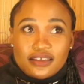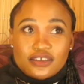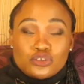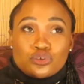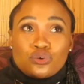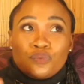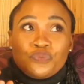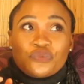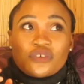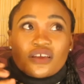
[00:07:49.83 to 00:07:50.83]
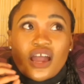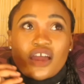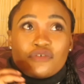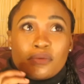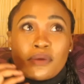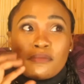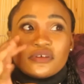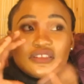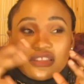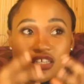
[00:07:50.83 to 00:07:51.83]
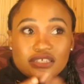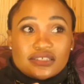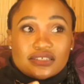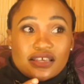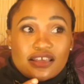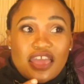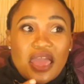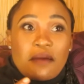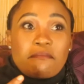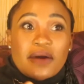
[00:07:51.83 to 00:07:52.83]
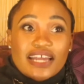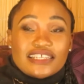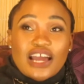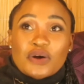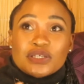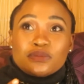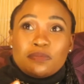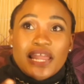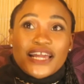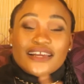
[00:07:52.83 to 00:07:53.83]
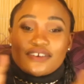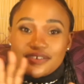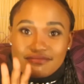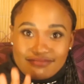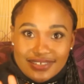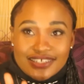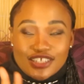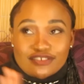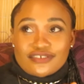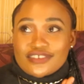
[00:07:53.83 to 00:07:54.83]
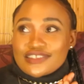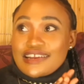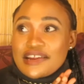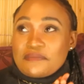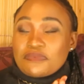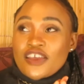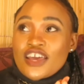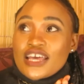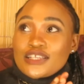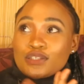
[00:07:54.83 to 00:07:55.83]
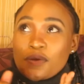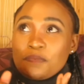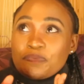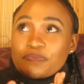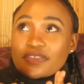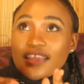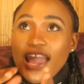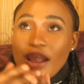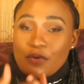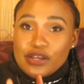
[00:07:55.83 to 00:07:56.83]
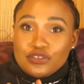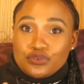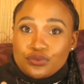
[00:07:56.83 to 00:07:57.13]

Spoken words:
So I remember this, but I was blank. Listen to the story. So I got